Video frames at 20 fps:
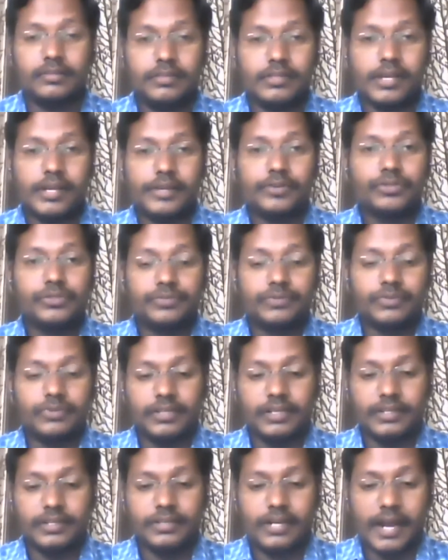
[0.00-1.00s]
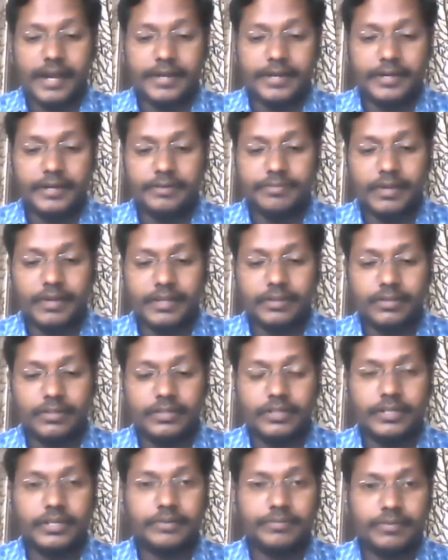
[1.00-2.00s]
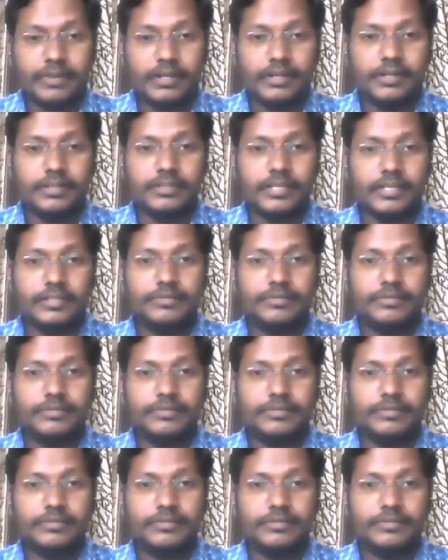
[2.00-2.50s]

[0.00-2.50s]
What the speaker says: they are useful in identifying learning difficulties.